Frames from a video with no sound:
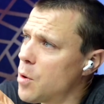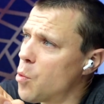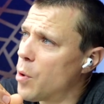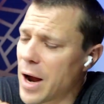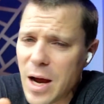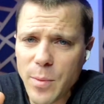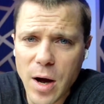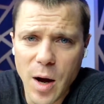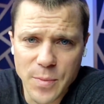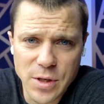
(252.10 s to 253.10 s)
when I'm
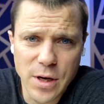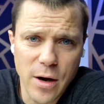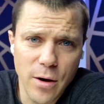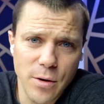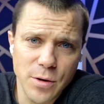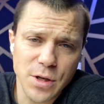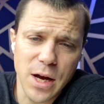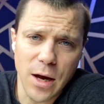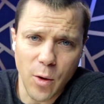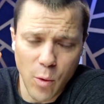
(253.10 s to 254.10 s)
upstairs
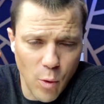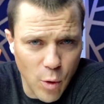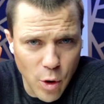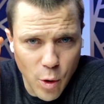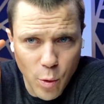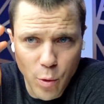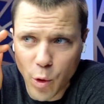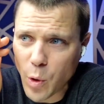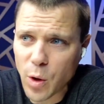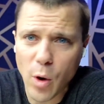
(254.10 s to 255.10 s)
and you know
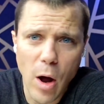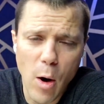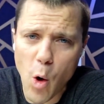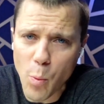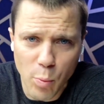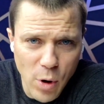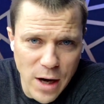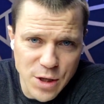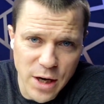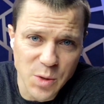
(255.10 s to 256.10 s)
doing home
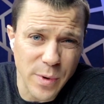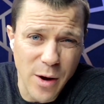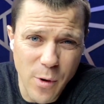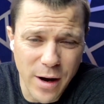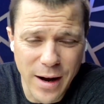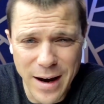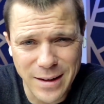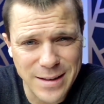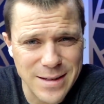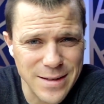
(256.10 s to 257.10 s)
projects, but I want to kind of
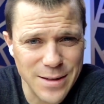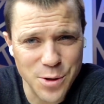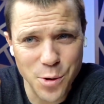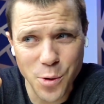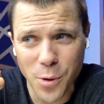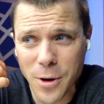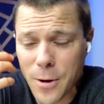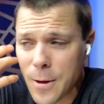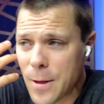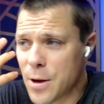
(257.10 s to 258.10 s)
listen to
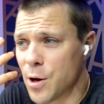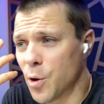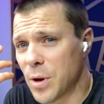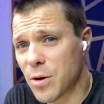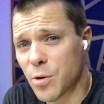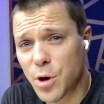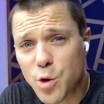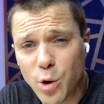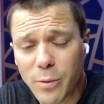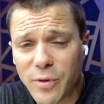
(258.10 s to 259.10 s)
you know, either a
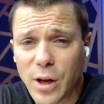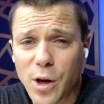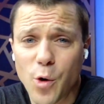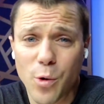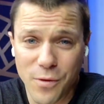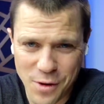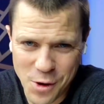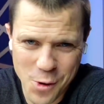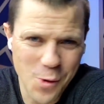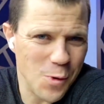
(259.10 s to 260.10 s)
YouTube video
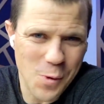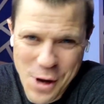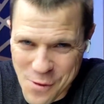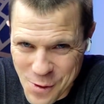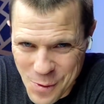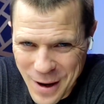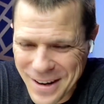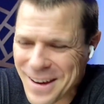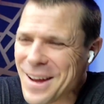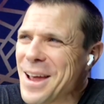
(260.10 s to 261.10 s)
review or whatever,
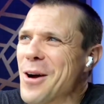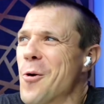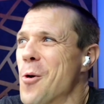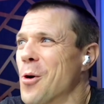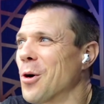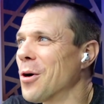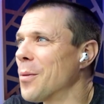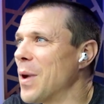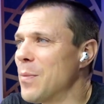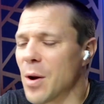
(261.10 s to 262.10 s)
right? Or
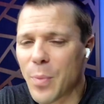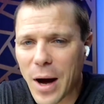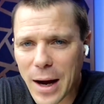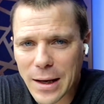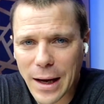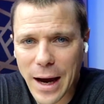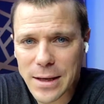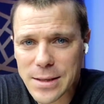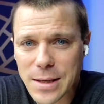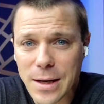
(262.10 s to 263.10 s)
maybe a
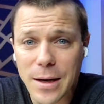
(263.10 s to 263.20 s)
podcast.